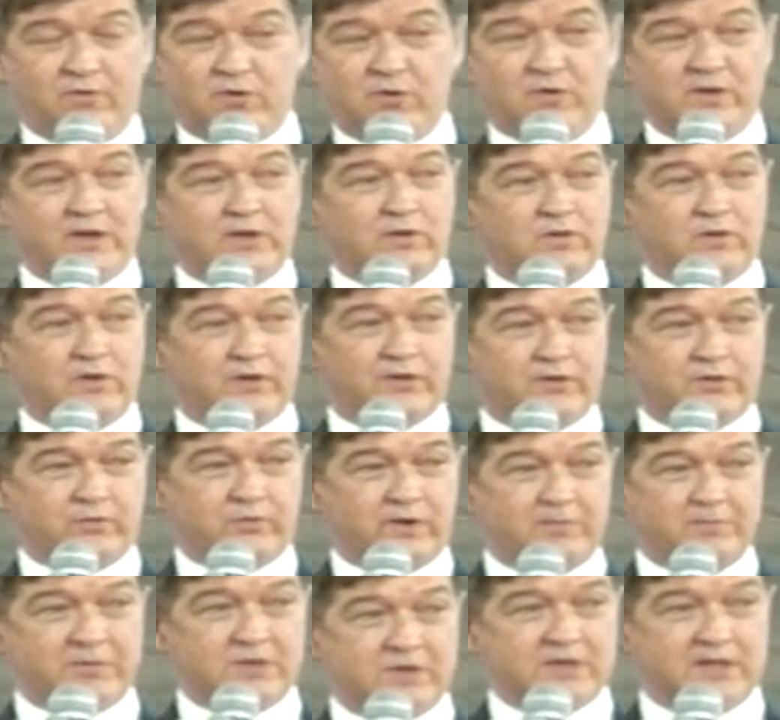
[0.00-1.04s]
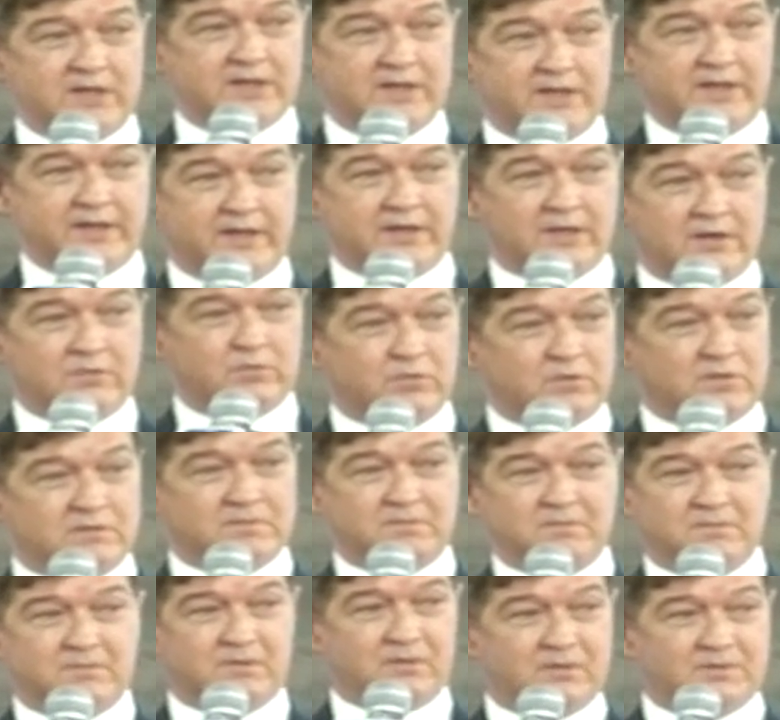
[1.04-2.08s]
If we're only growing 3% a year,
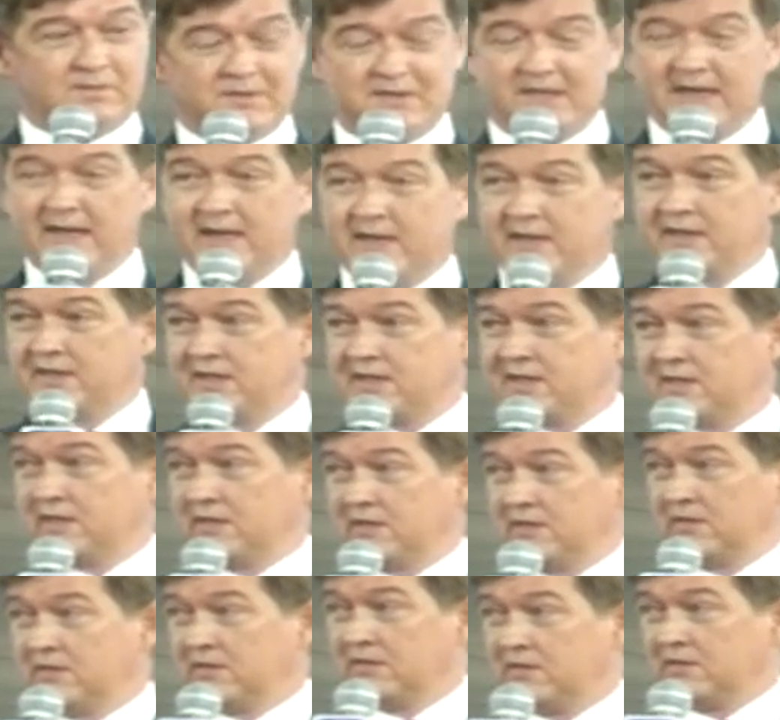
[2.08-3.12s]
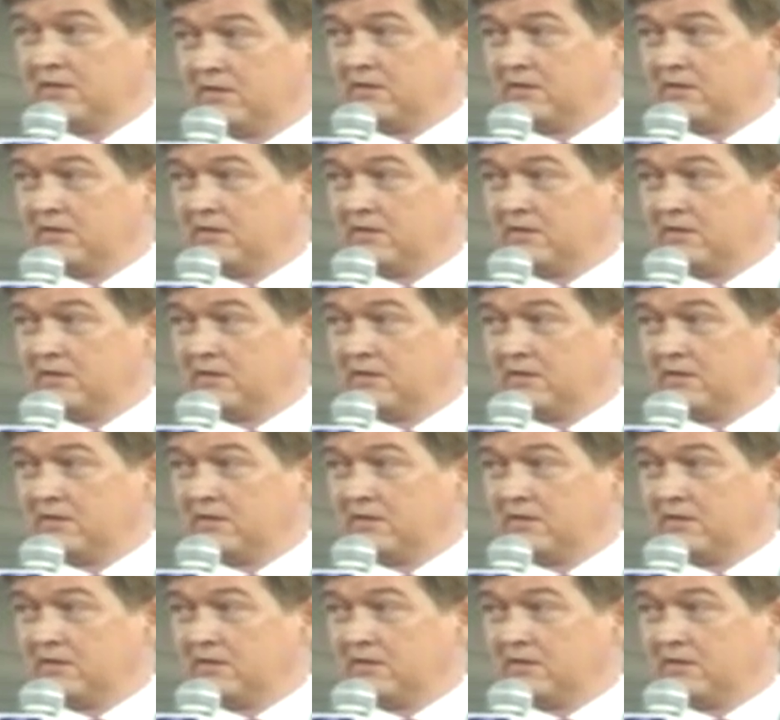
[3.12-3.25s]
we're standing still.